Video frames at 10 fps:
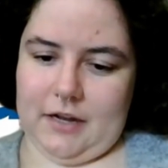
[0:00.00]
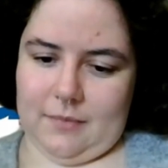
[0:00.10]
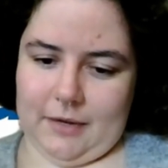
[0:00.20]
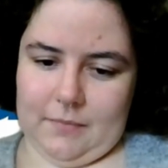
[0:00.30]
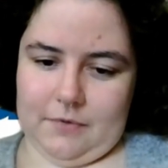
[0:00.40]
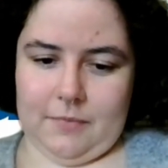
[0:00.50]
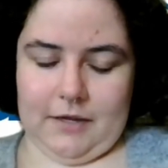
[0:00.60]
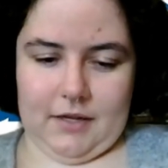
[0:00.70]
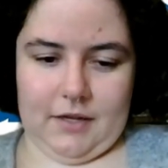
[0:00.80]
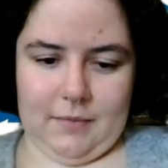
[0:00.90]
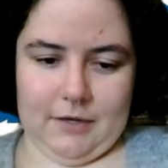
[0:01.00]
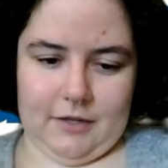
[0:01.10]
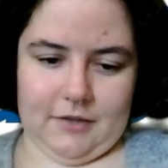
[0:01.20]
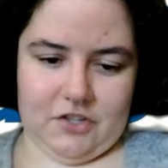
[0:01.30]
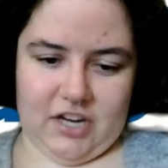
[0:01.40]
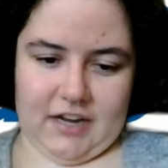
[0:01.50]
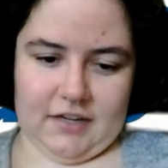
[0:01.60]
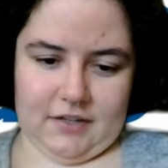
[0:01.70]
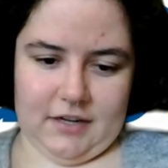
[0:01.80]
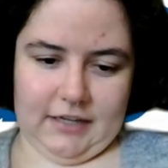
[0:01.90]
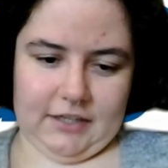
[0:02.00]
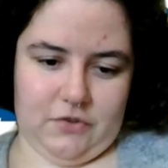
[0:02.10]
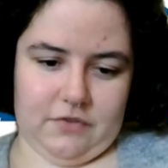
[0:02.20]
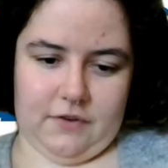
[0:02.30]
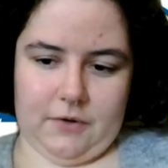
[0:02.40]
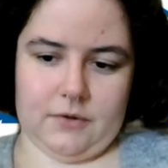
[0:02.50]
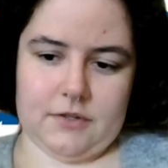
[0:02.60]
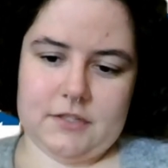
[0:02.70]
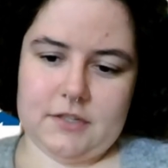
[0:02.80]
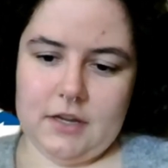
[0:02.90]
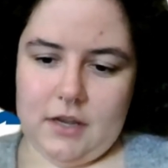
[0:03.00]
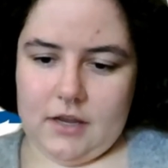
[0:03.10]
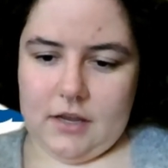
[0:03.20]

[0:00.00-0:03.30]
I can put my email in the chat and connect you to folks.